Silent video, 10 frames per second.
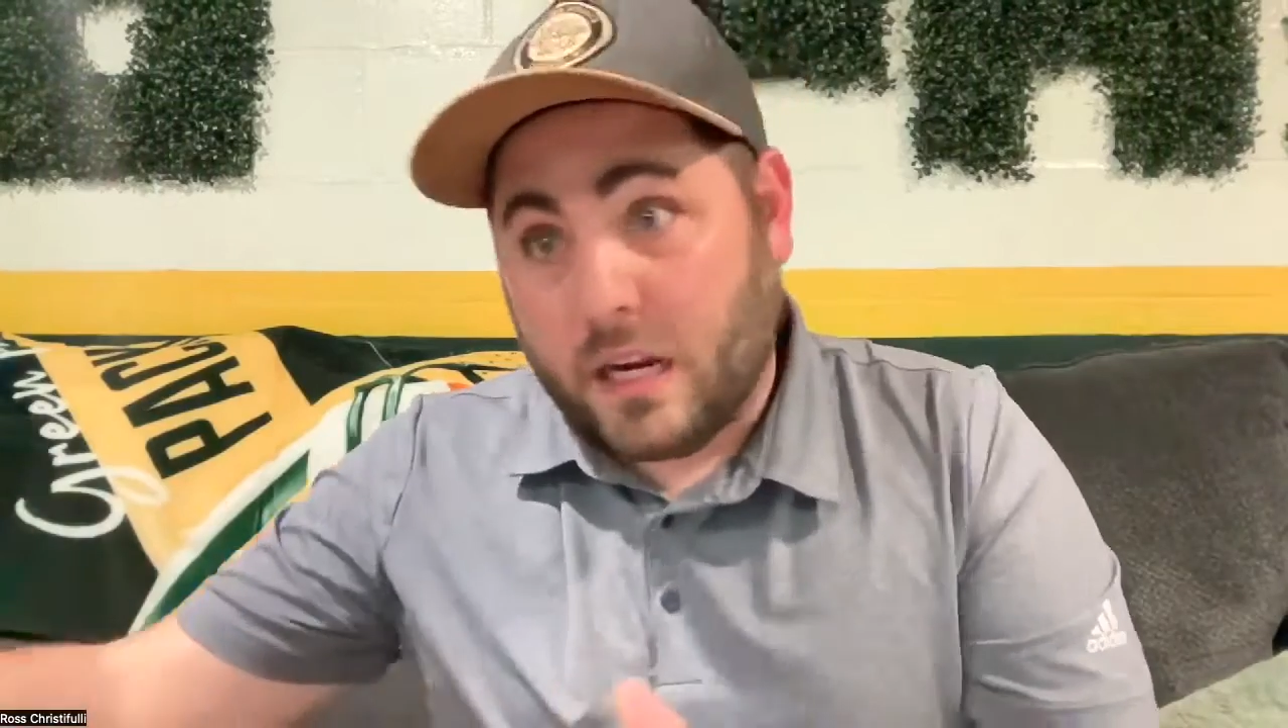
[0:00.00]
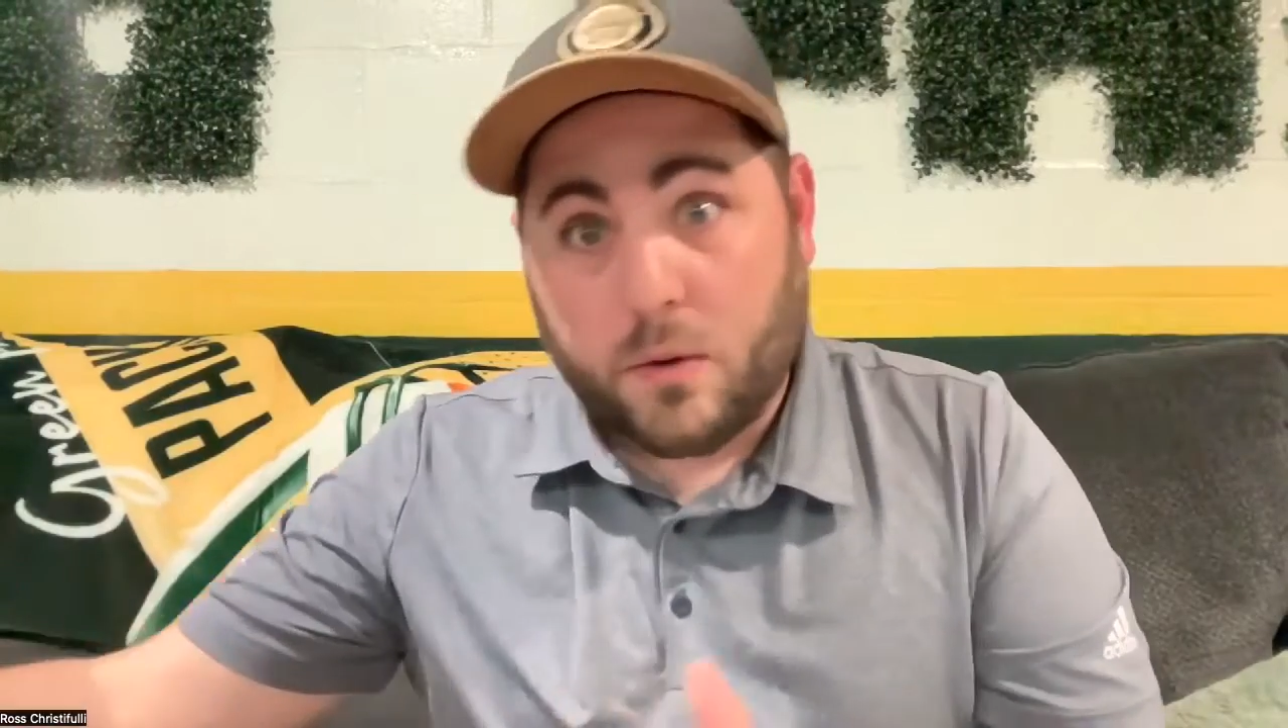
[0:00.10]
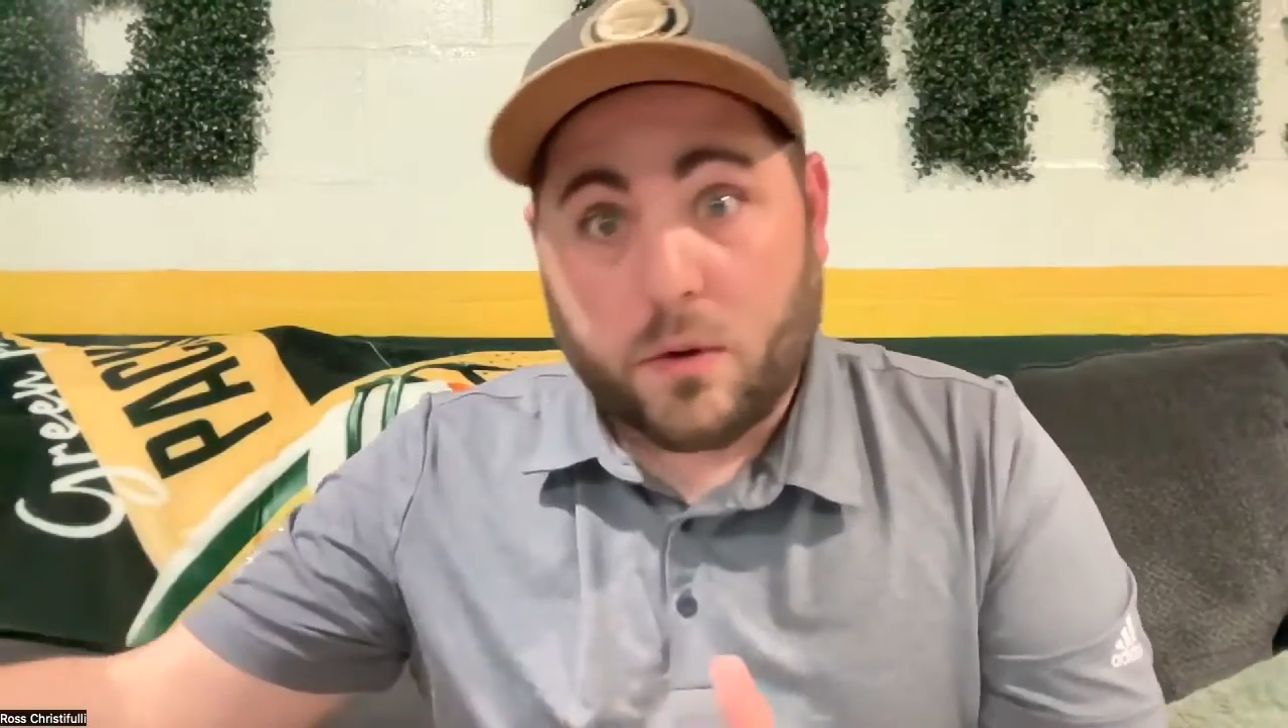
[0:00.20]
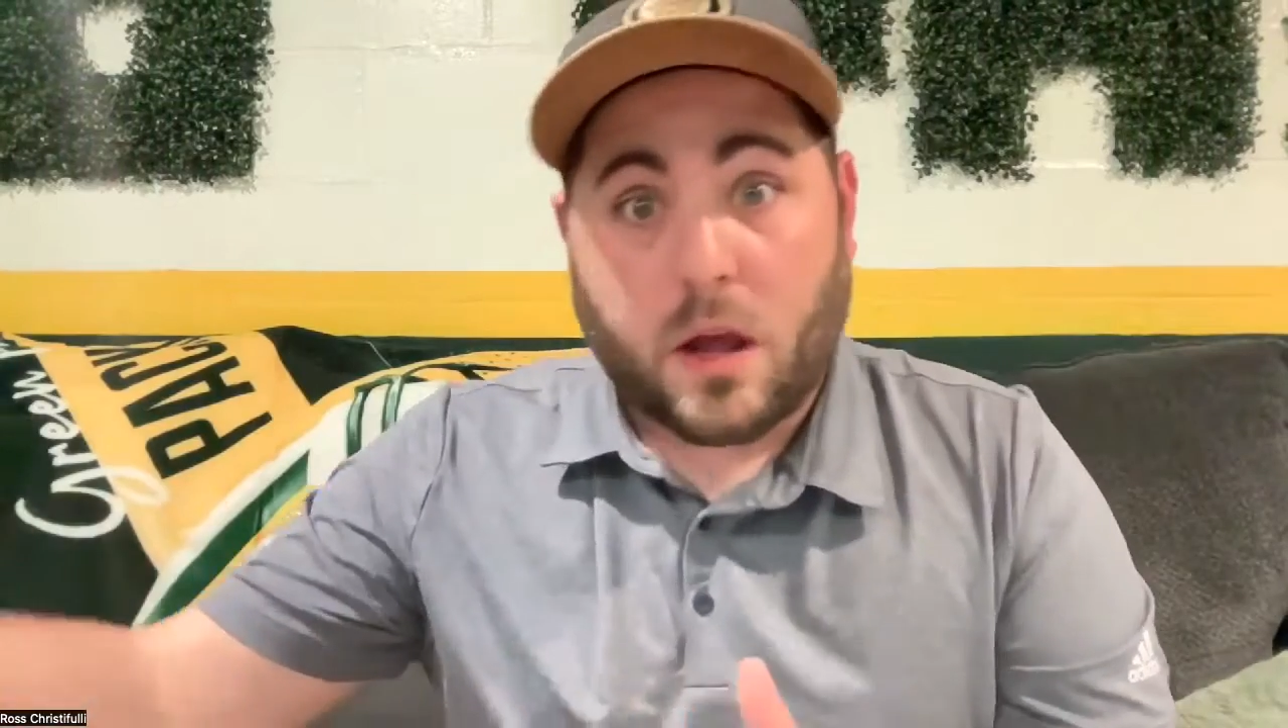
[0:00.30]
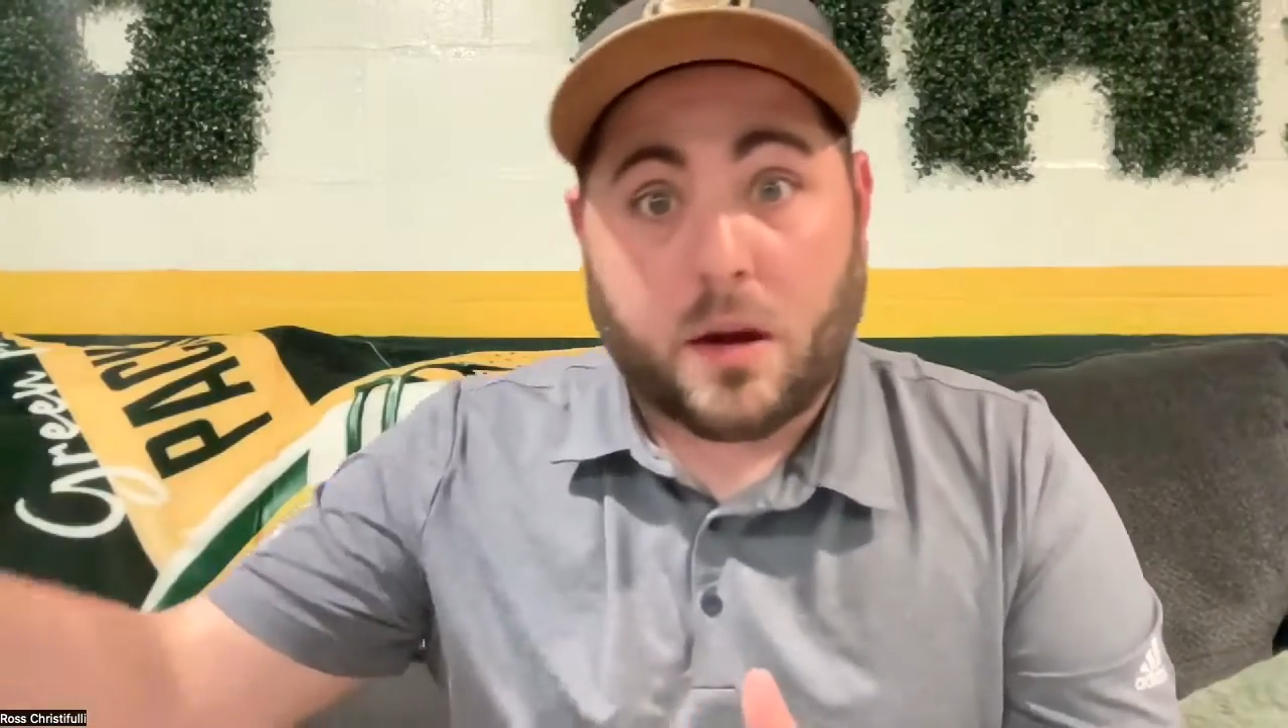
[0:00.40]
it
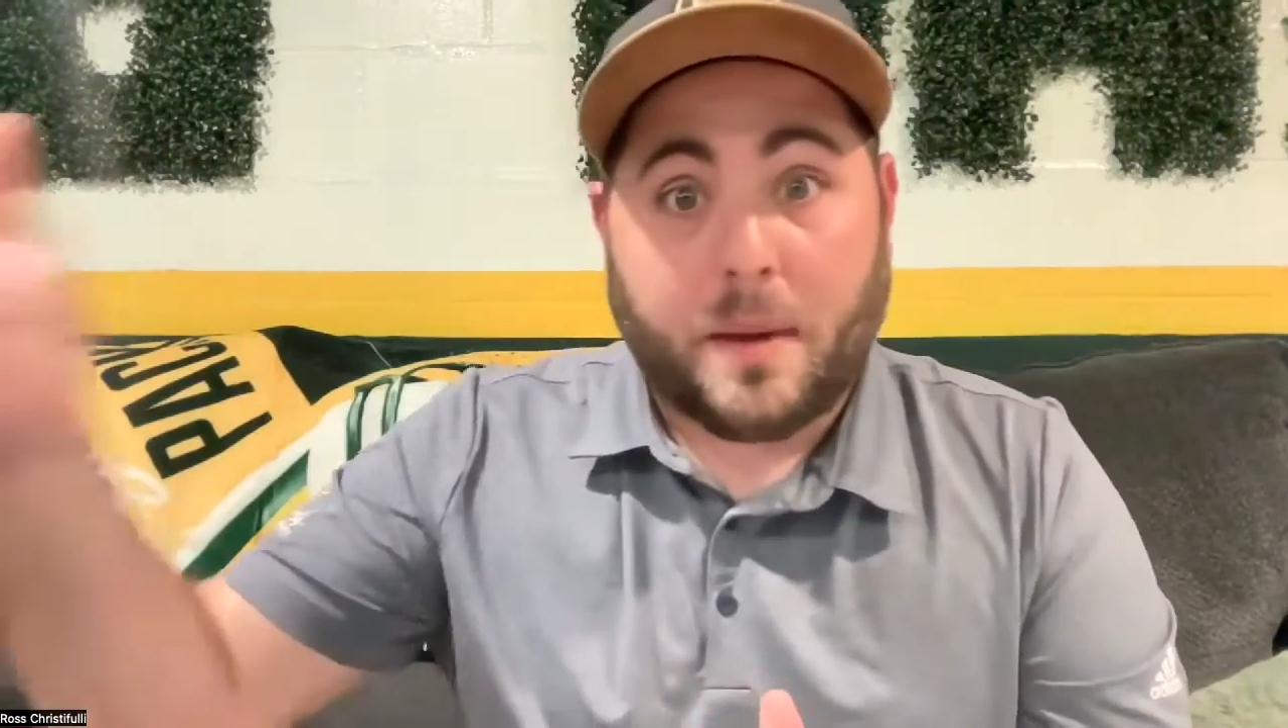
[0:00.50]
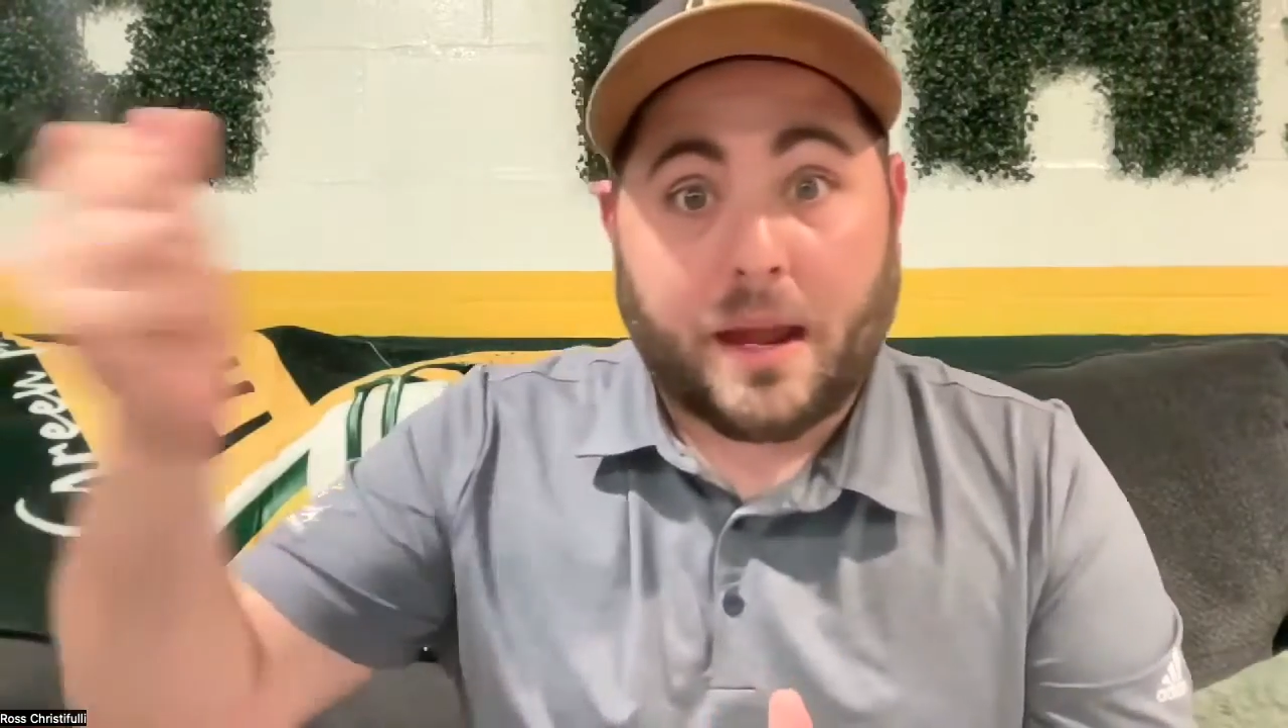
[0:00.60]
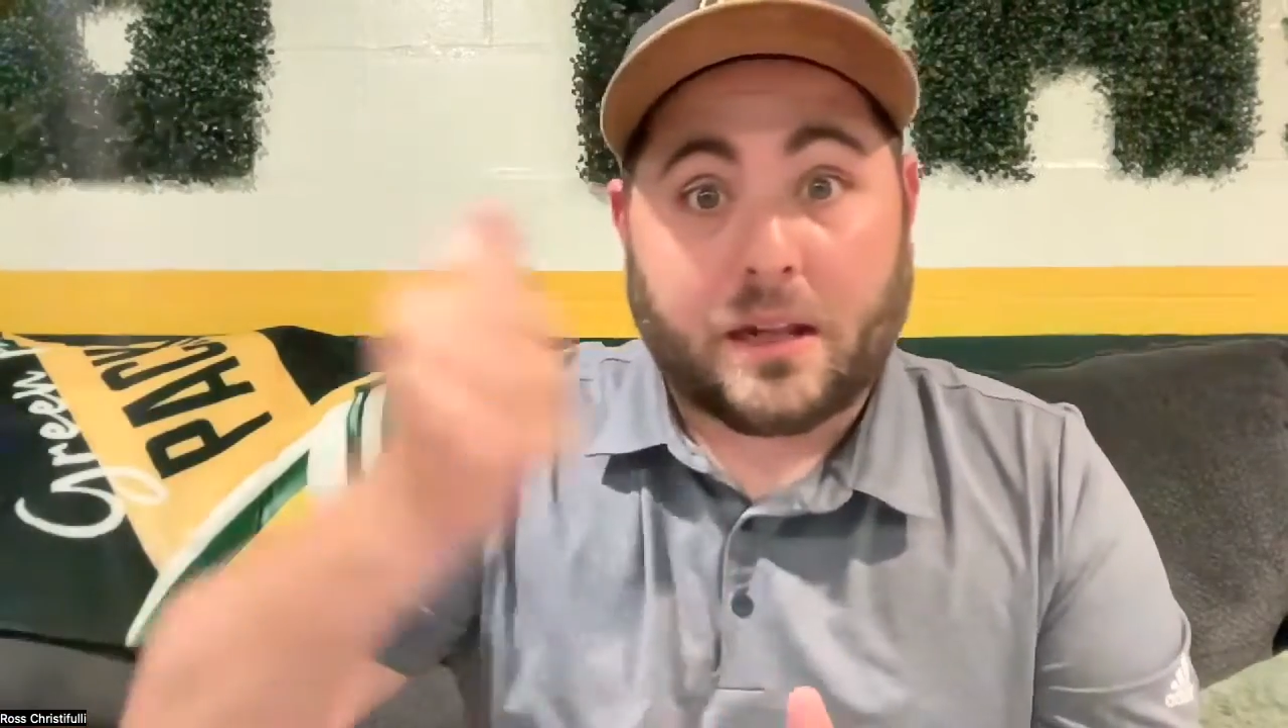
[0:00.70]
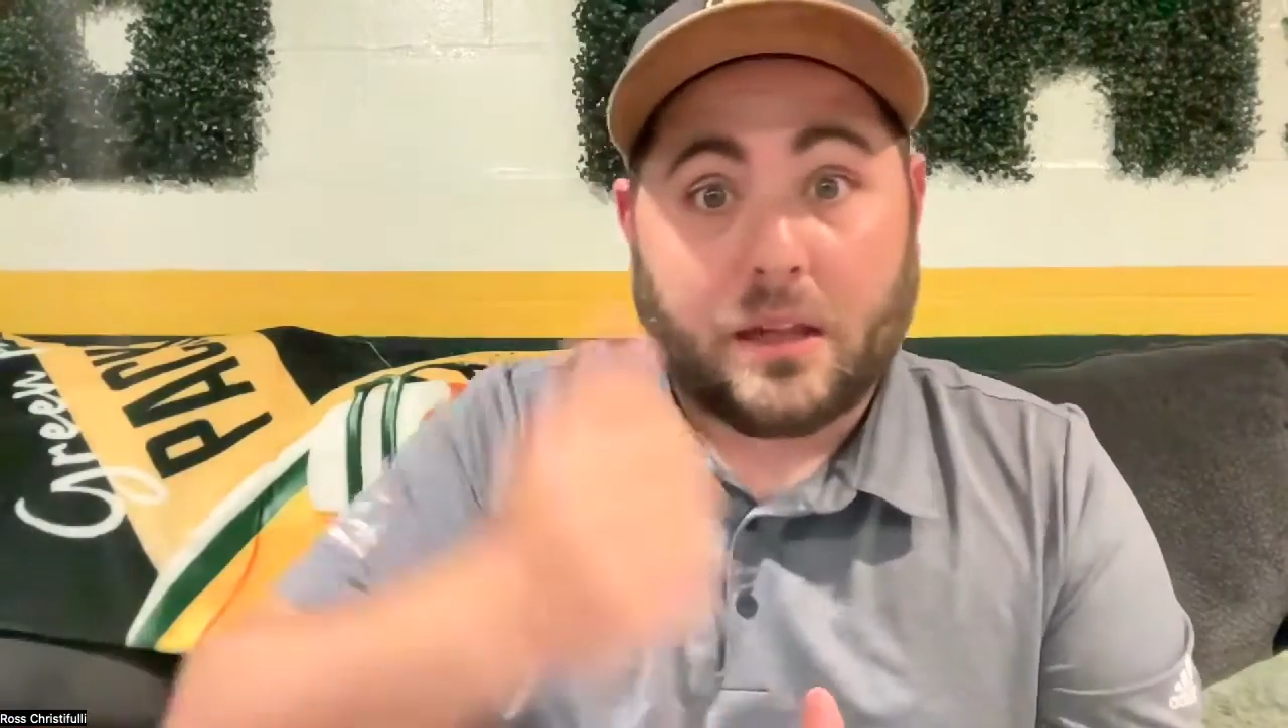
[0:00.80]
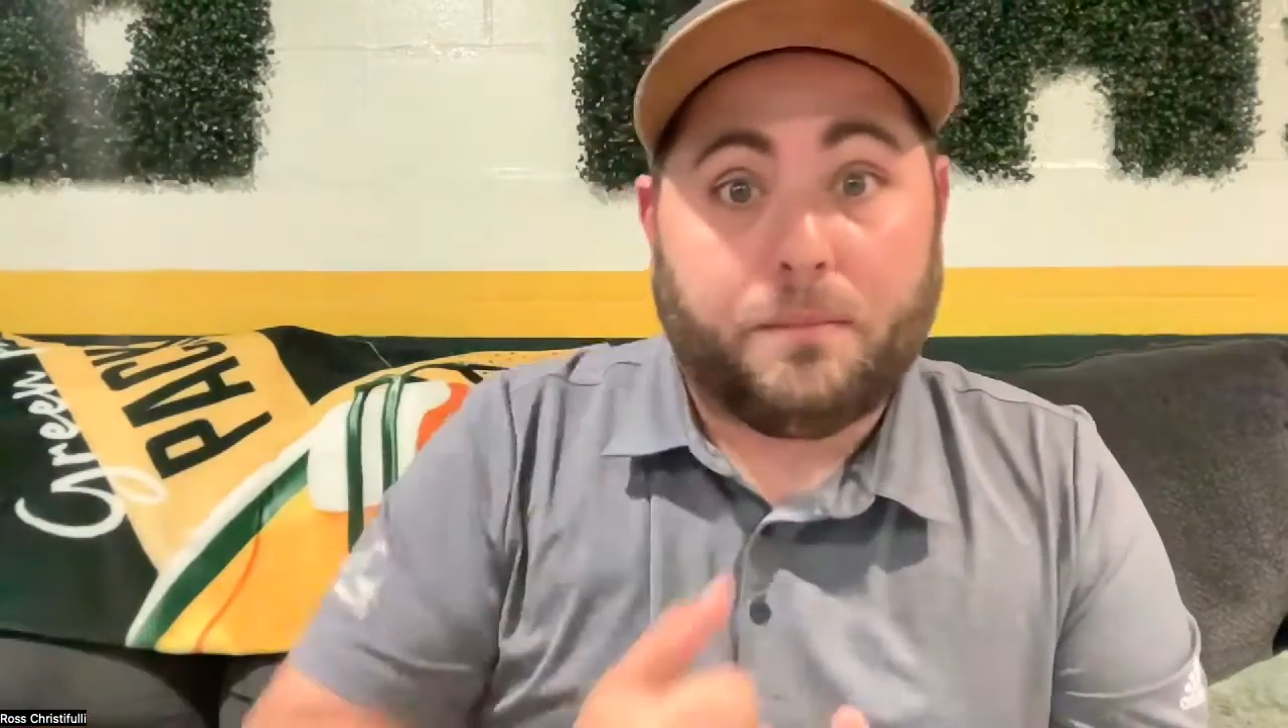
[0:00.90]
would automatically